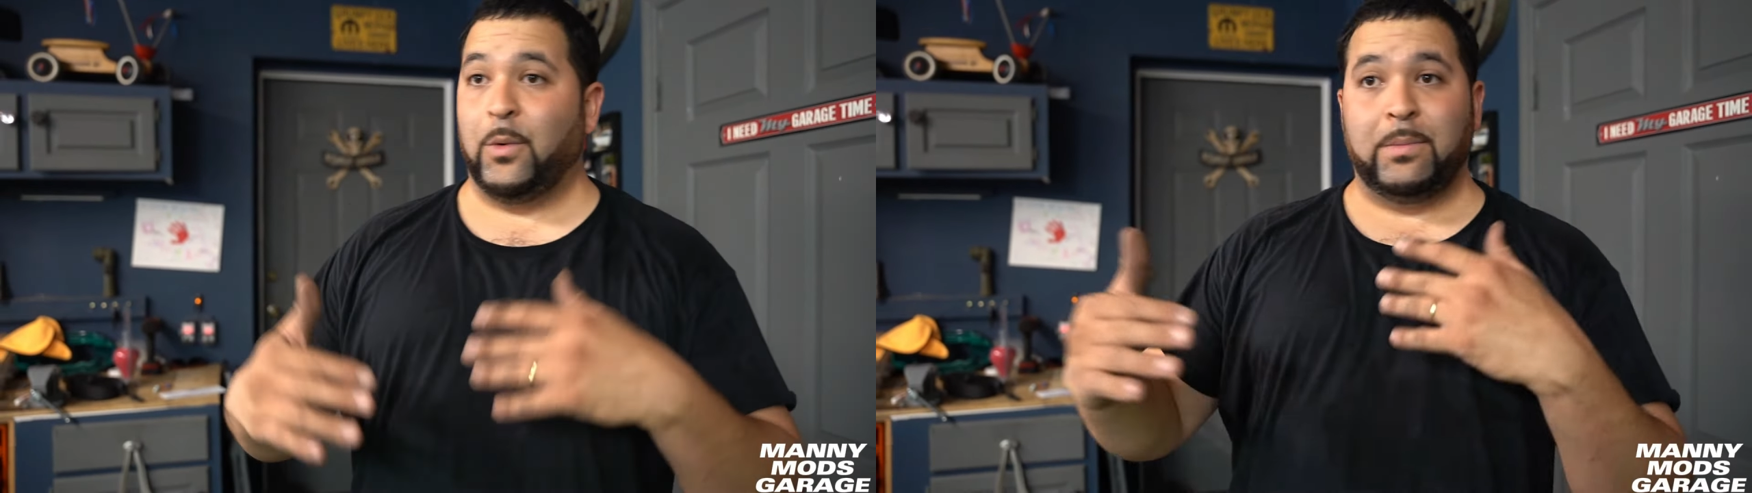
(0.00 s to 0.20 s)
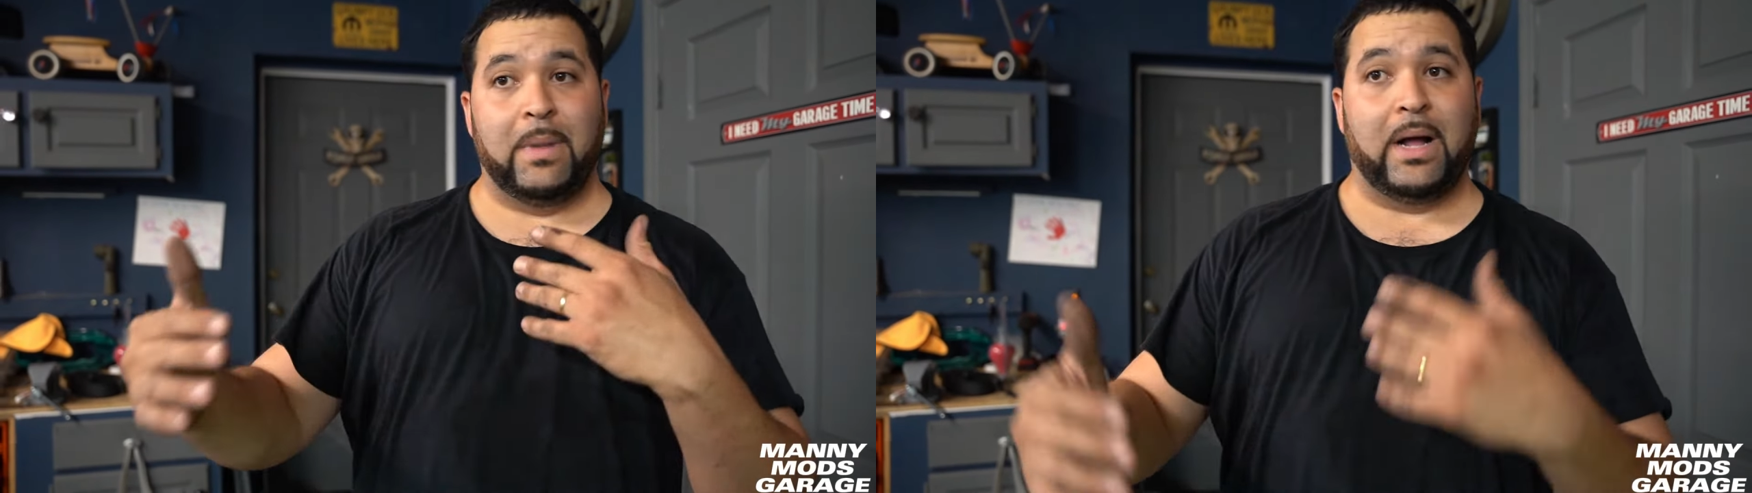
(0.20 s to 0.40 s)

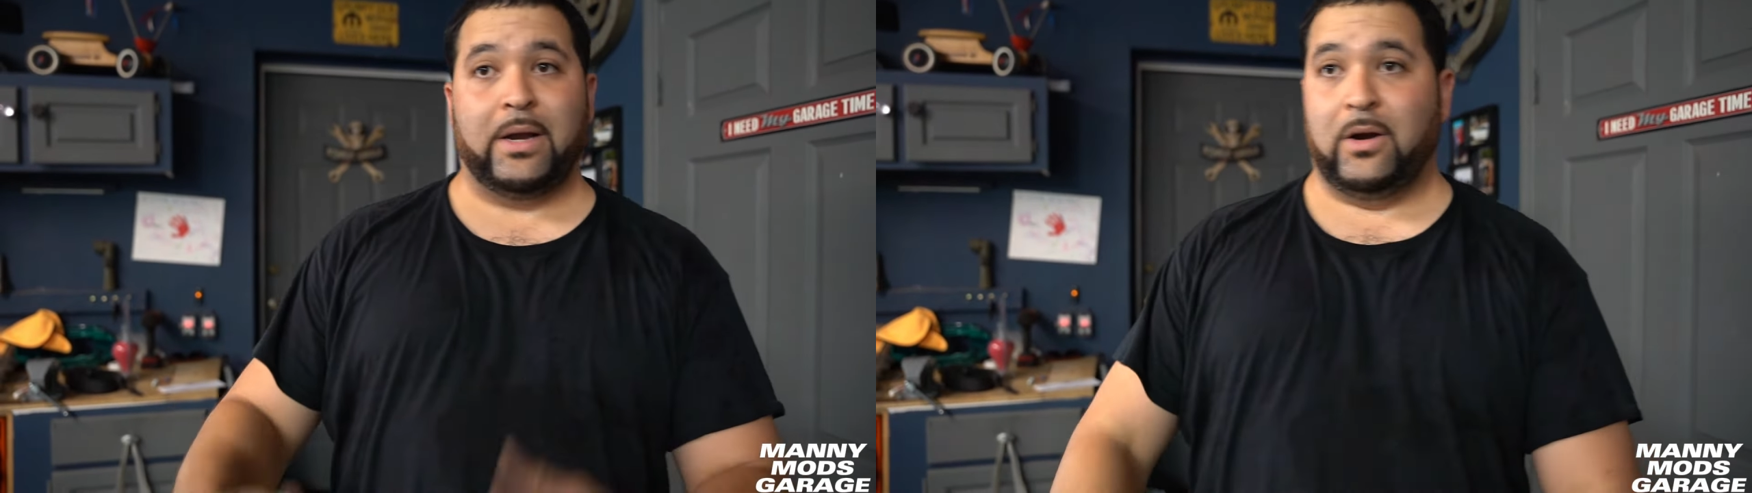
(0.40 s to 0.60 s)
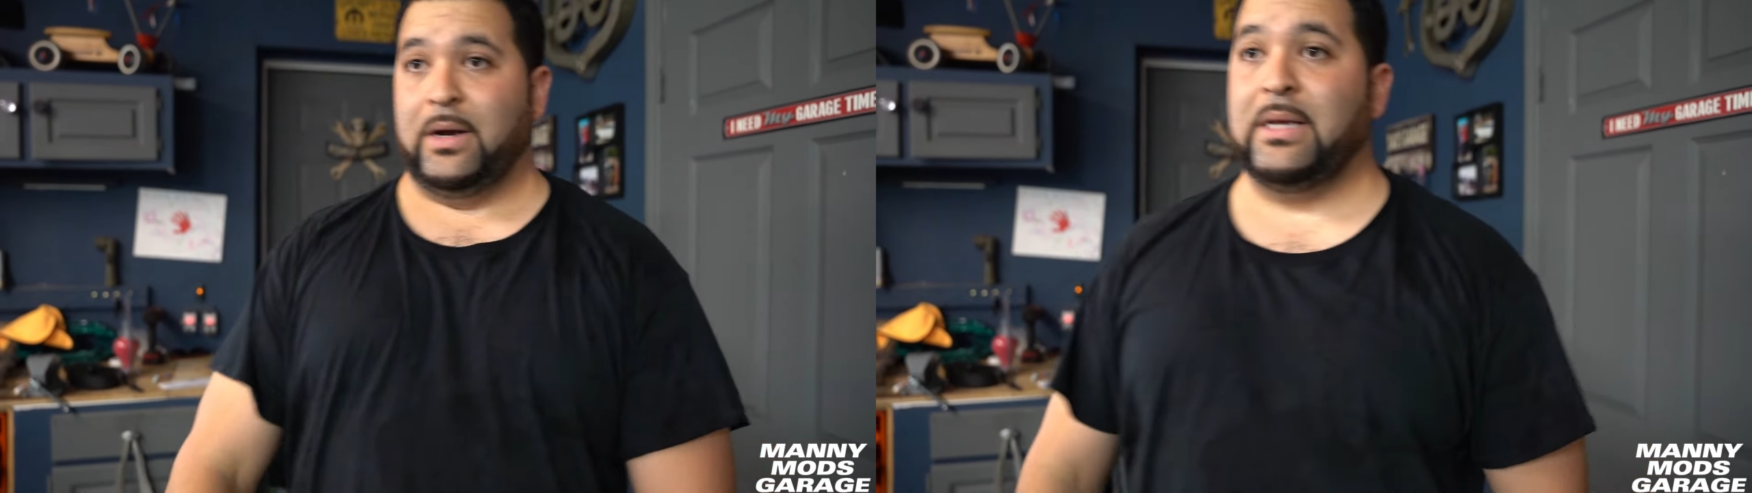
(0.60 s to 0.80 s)
we
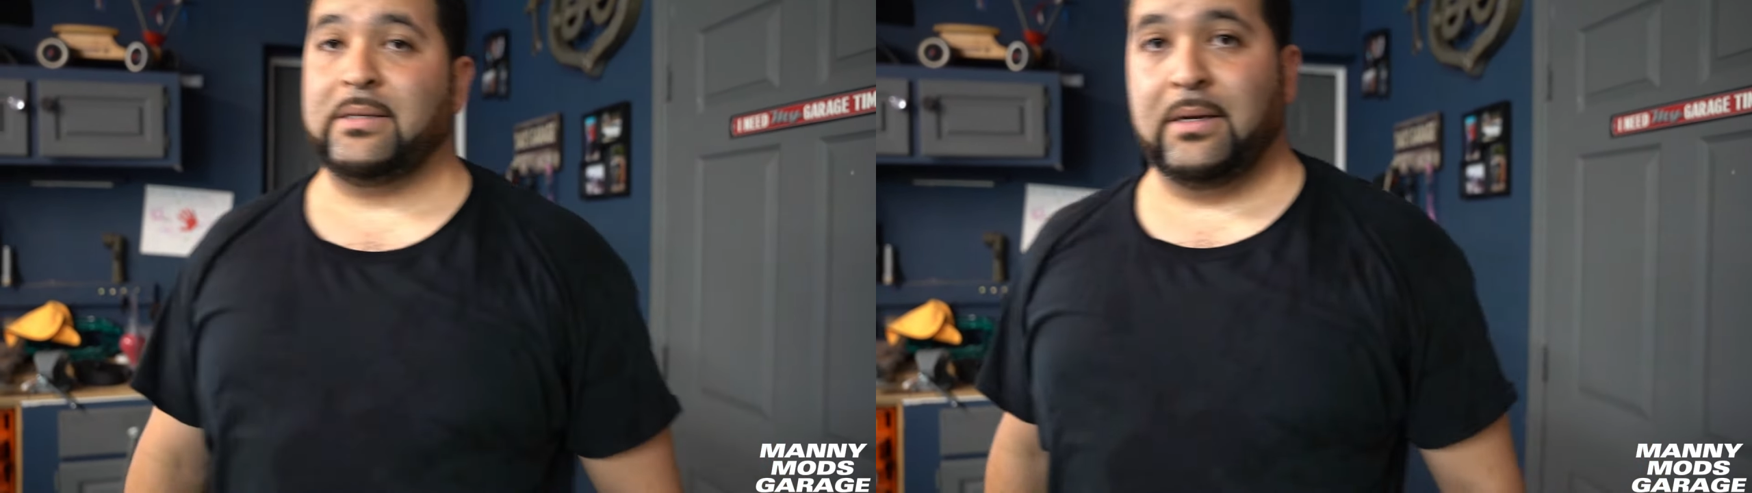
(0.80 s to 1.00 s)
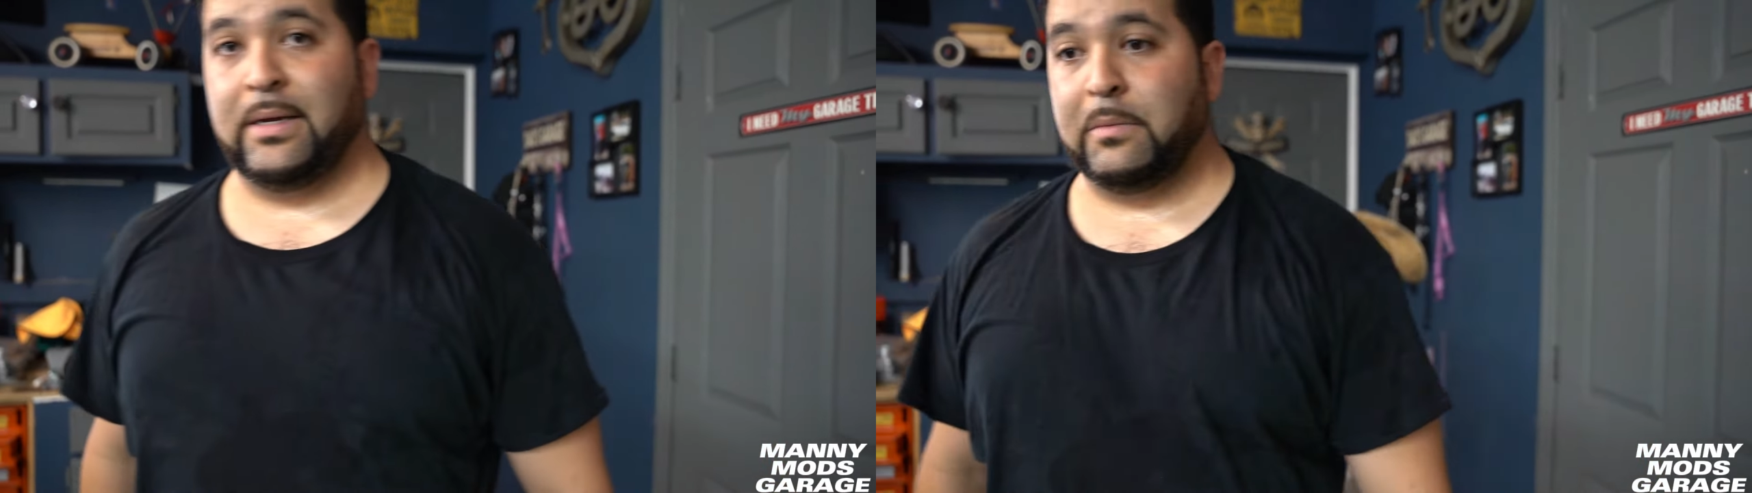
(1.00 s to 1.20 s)
modded our
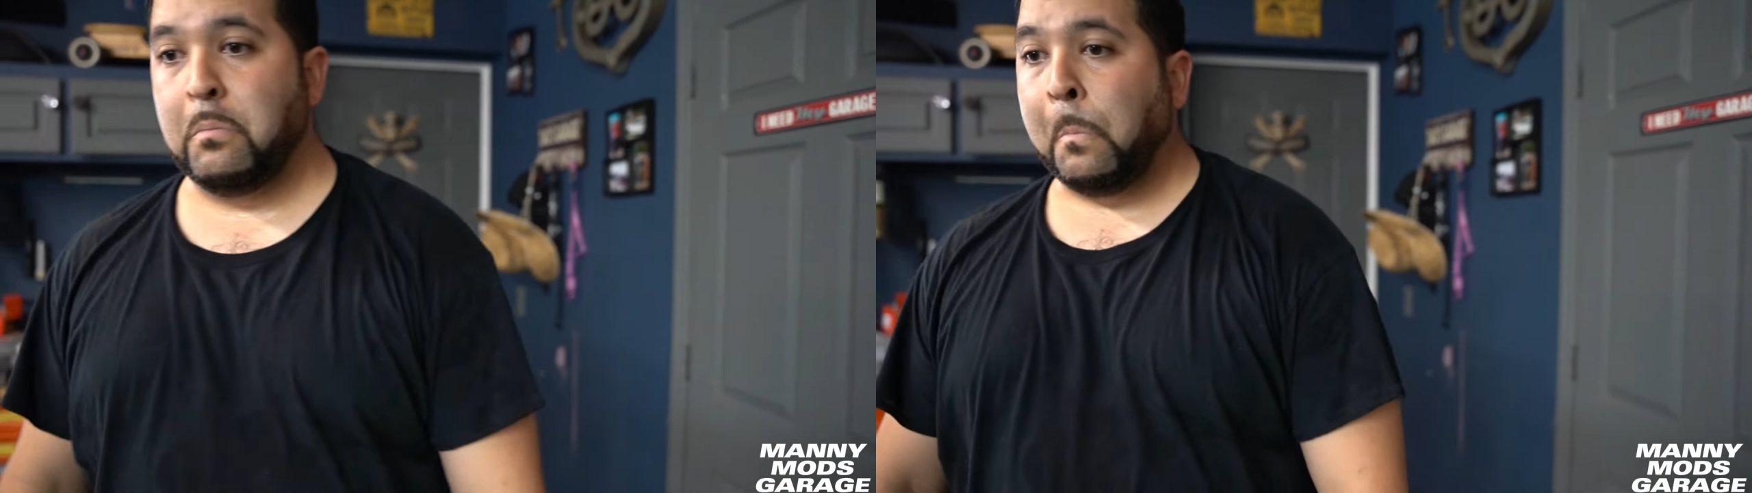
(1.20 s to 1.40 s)
Escalade.